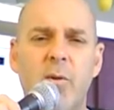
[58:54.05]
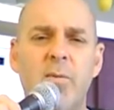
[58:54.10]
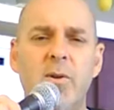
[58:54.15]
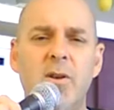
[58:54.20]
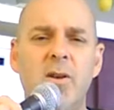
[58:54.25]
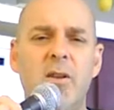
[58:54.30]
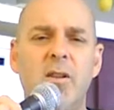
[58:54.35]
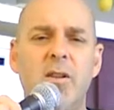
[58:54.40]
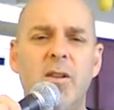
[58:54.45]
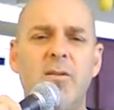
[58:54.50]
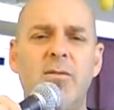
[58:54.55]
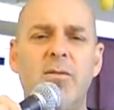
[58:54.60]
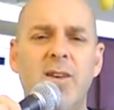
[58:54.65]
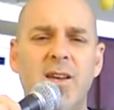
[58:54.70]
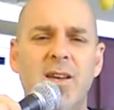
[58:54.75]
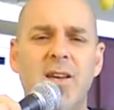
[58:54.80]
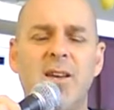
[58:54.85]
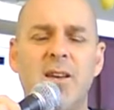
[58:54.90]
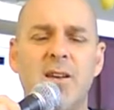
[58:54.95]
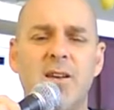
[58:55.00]
through coming to
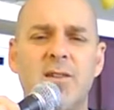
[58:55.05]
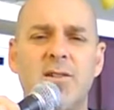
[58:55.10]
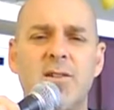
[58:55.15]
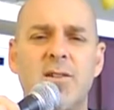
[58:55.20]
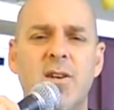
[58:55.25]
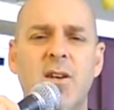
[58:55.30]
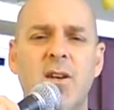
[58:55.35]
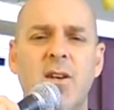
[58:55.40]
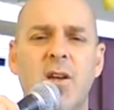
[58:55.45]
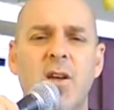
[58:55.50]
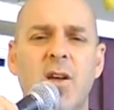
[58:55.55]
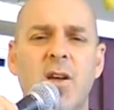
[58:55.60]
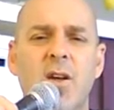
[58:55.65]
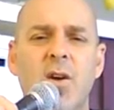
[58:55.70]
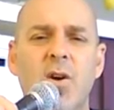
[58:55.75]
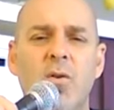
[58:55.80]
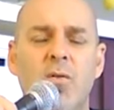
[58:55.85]
live in us,